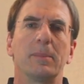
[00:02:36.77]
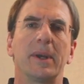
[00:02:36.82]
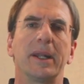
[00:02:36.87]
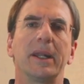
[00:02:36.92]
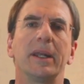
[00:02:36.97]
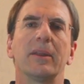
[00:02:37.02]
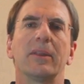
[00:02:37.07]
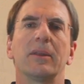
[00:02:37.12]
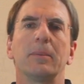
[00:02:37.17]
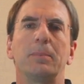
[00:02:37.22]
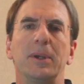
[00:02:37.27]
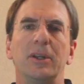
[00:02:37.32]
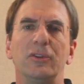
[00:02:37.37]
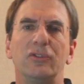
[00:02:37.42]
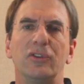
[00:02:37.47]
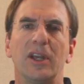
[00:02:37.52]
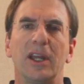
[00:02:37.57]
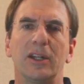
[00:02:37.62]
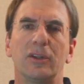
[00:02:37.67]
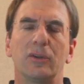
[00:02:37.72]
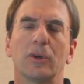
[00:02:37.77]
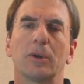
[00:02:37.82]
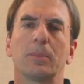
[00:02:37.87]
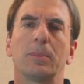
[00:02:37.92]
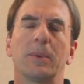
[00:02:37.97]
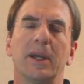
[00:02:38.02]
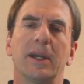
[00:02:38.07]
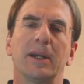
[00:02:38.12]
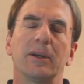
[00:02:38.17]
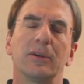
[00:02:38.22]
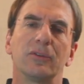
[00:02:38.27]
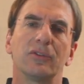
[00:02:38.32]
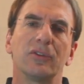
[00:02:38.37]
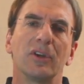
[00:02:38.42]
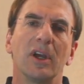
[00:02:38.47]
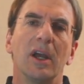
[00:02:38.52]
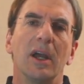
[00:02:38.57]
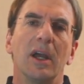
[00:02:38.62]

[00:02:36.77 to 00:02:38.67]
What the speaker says: many of the PGA Tour players